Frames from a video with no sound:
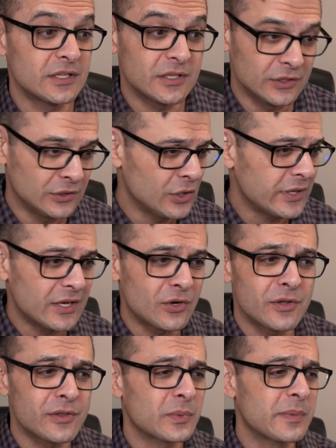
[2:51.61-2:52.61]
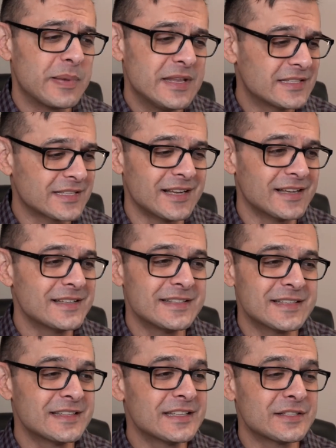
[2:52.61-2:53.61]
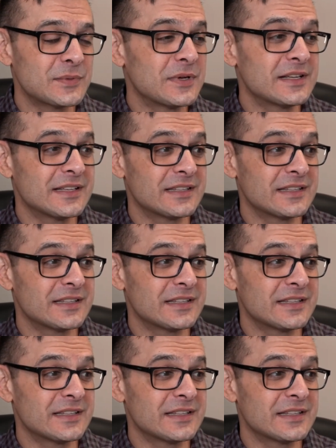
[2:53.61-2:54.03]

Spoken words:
Look at all the repeat signs in this one.